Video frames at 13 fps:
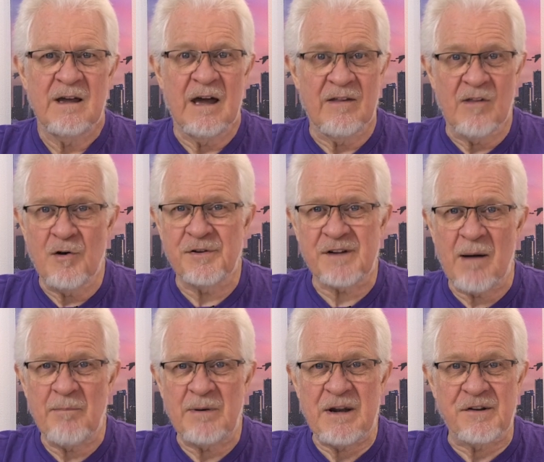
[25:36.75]
And those
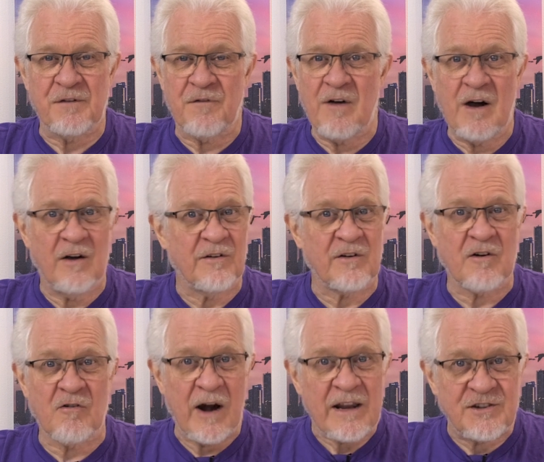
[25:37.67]
companies have found
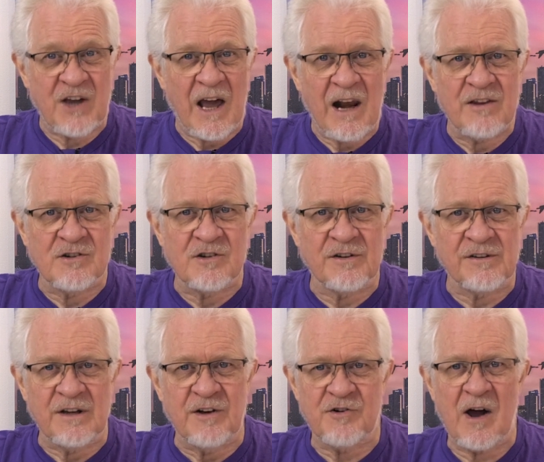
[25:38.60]
great challenges
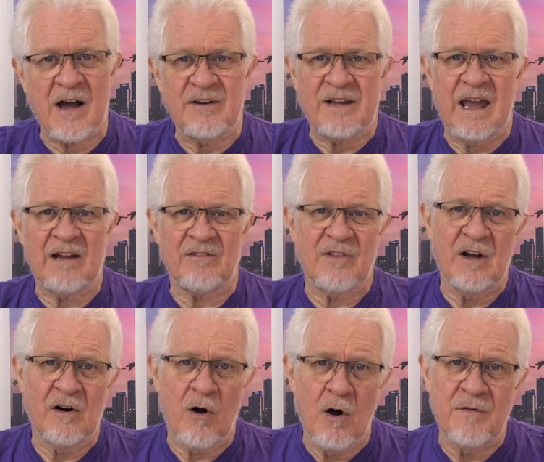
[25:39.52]
in trying to get
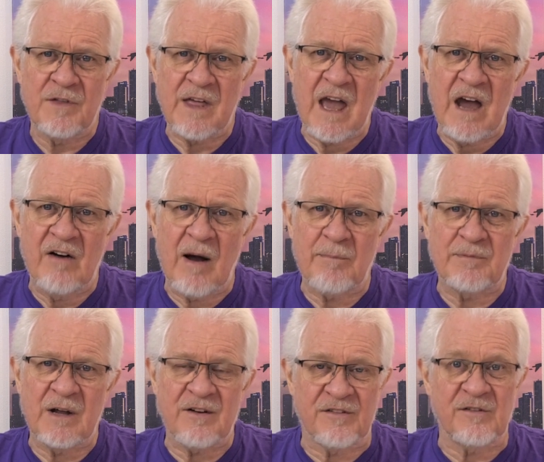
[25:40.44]
their over-the-air
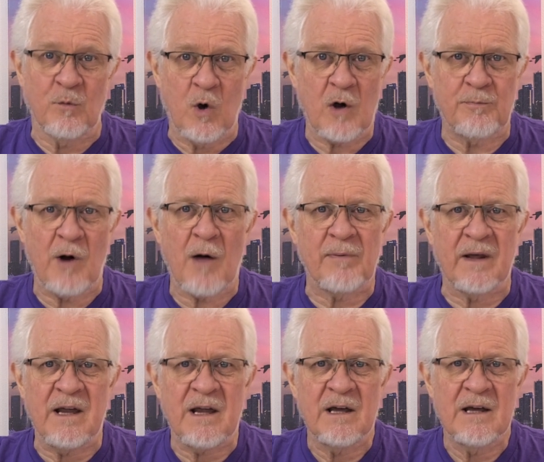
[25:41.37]
updates to work
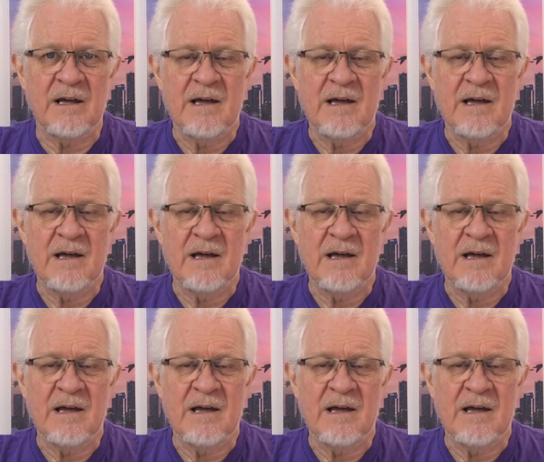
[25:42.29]
properly.